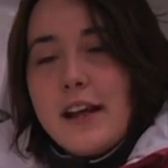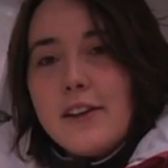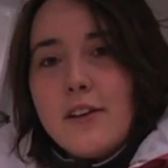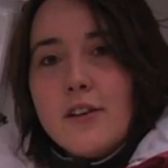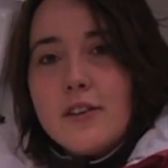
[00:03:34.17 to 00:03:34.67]
lat
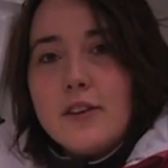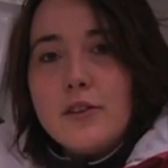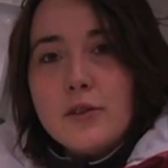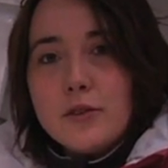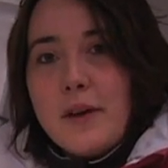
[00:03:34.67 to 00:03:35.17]
and long
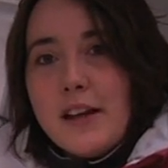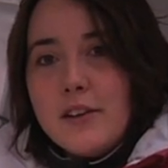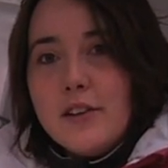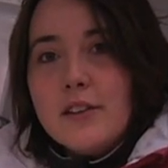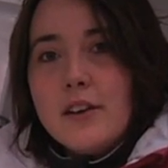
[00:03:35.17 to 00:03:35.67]
and course made
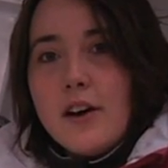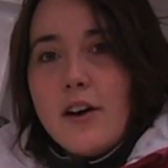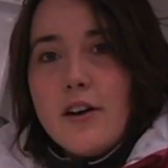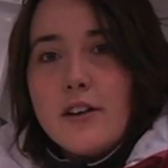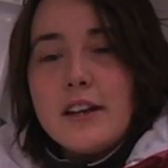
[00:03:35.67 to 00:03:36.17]
good
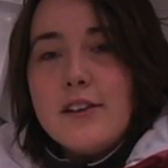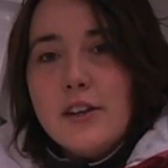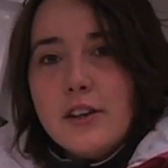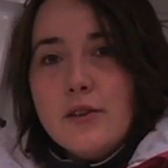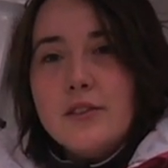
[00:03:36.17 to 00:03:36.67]
are
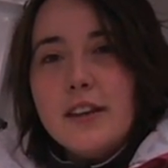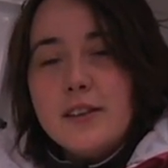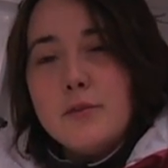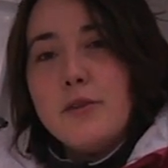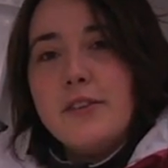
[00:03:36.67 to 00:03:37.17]
giving you
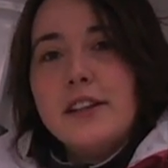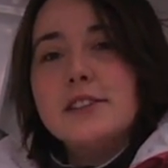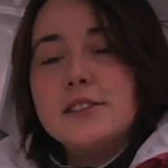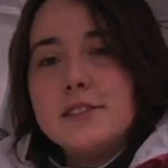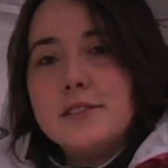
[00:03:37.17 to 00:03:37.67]
sensible
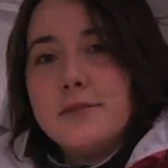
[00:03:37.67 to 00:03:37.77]
figures.